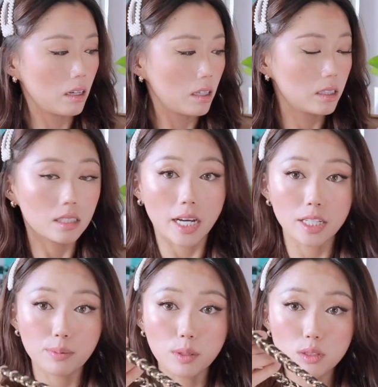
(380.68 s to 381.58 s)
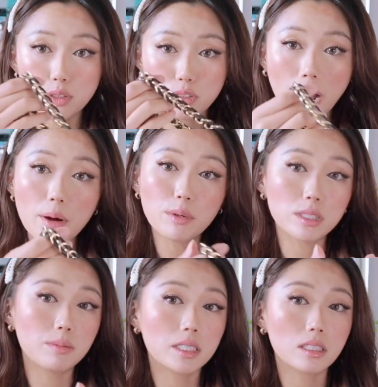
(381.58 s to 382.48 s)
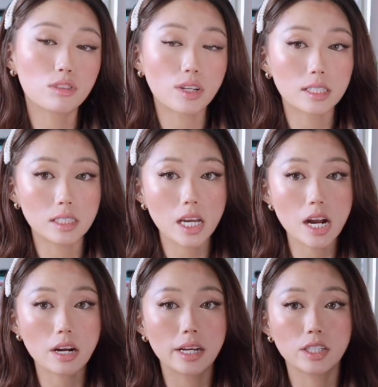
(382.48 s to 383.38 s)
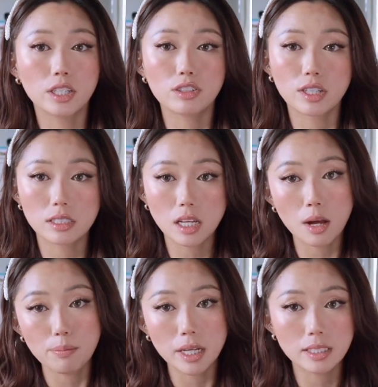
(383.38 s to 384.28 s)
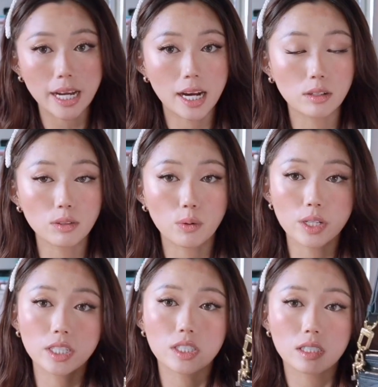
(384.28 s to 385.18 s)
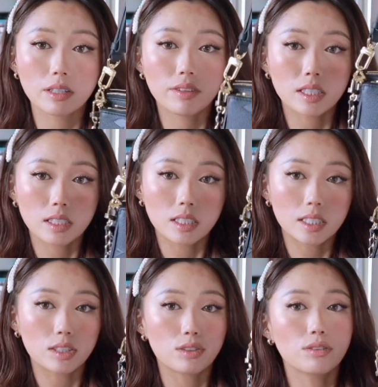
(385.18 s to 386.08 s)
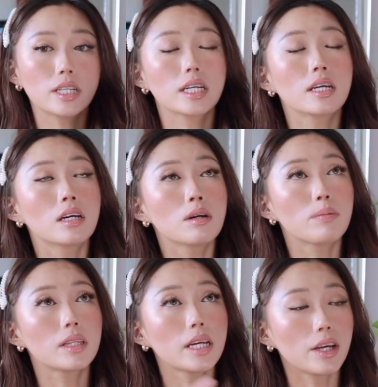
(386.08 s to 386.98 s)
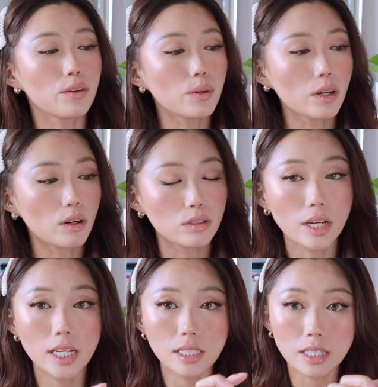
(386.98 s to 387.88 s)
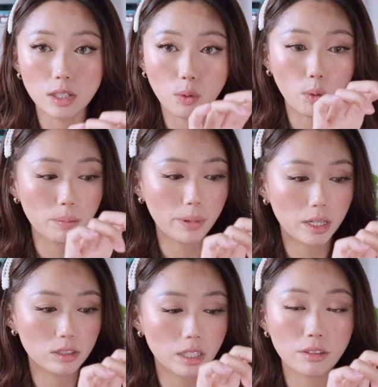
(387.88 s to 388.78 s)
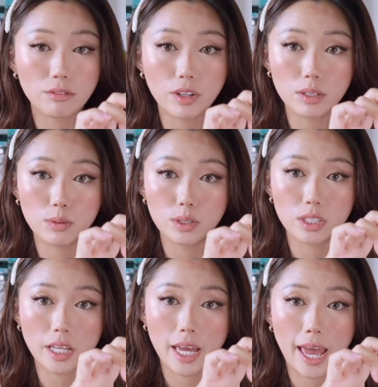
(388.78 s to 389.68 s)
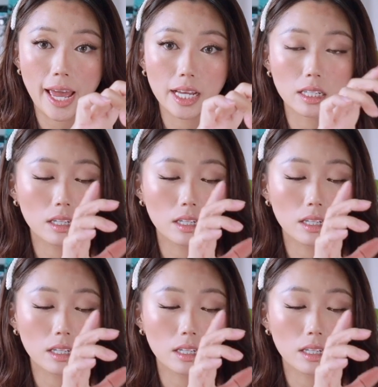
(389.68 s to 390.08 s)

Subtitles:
detachable strap, which makes it dressier and you can dress up and down, or you can just leave it as an accessory. But the other one also has a little coin pouch in the front, which they hang.